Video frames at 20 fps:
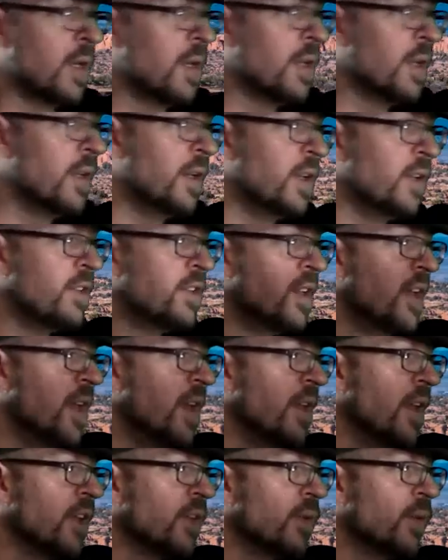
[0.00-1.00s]
And he's
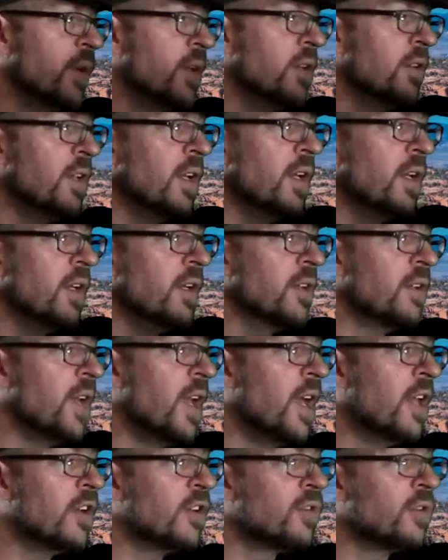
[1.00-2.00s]
saying that's where he's getting his
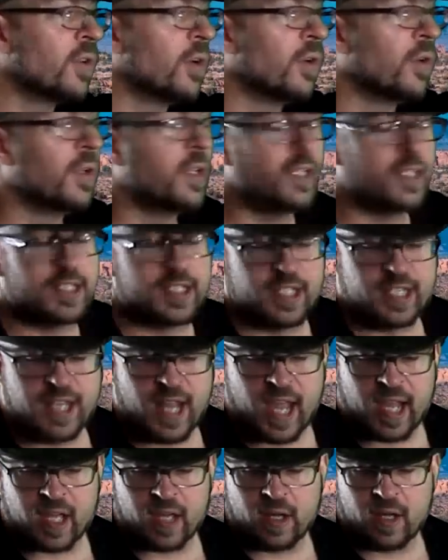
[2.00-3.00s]
Anadrol, his
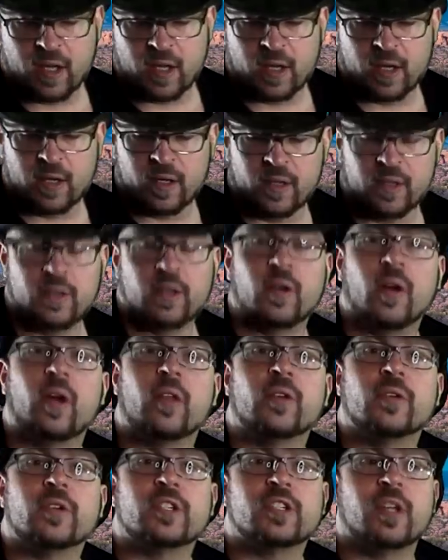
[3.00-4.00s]
DECA, you know,
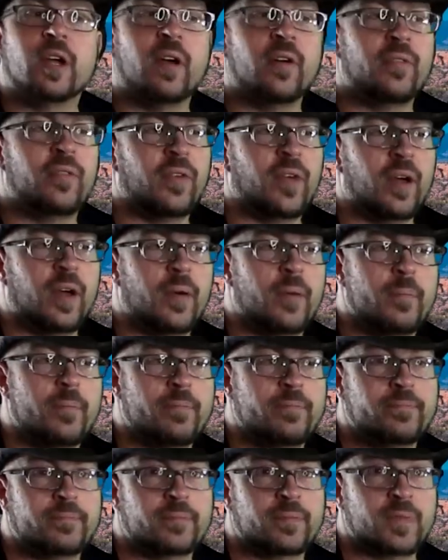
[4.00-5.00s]
other stuff,
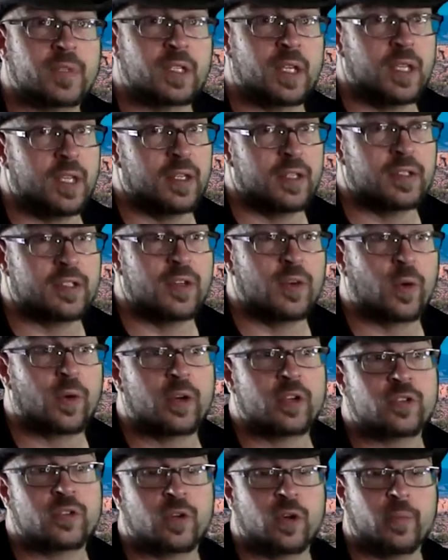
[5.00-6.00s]
his
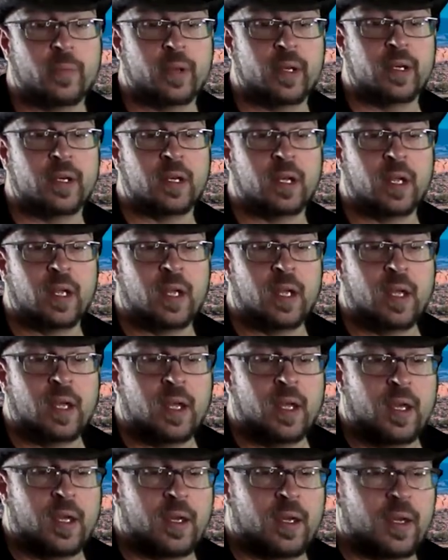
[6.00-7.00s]
Nordotropin.
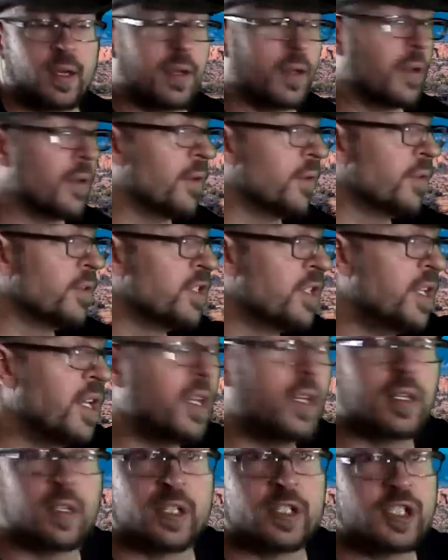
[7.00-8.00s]
Which
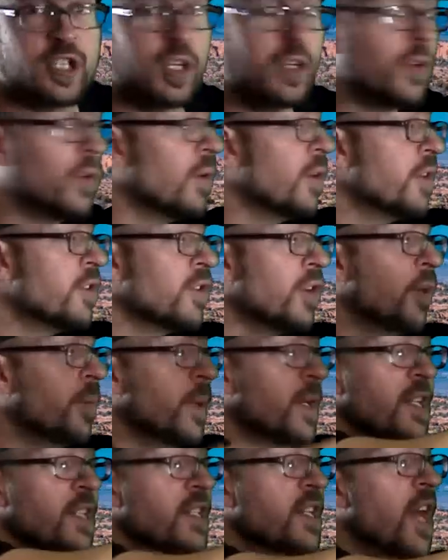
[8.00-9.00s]
again, legit
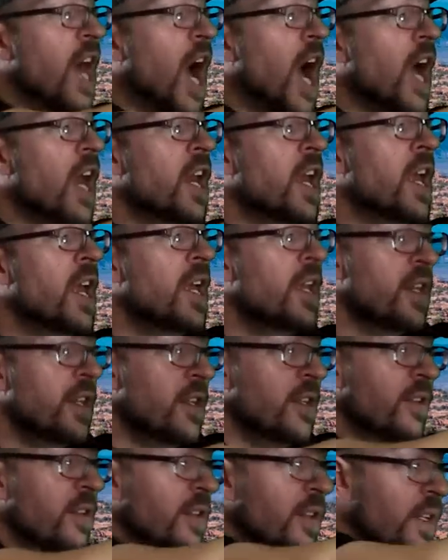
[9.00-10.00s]
Nordotropin is not easy to